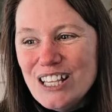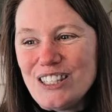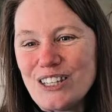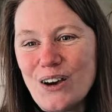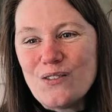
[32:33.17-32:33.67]

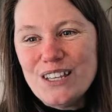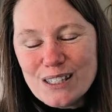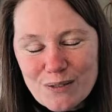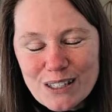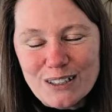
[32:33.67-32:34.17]
So
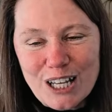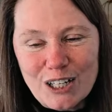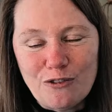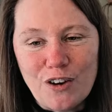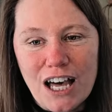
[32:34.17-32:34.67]
this was a
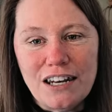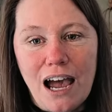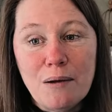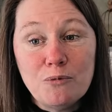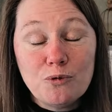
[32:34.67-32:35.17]
ton of fun.
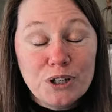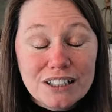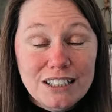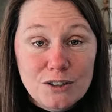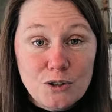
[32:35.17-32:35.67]
I'm
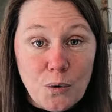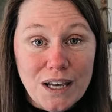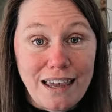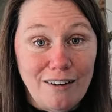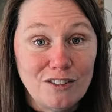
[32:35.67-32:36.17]
really
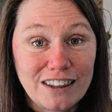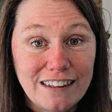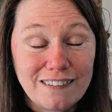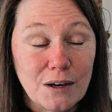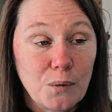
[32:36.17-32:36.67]
enjoying
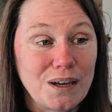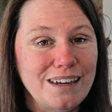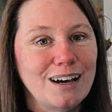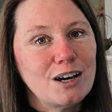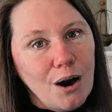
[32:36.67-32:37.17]
everything that
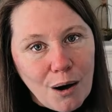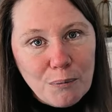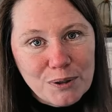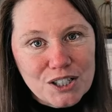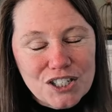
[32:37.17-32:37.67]
we
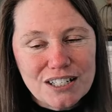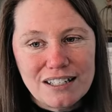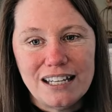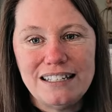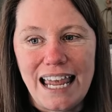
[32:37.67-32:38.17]
accomplished
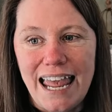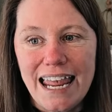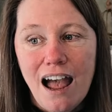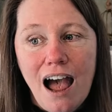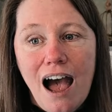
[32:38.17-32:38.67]

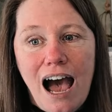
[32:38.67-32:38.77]
today.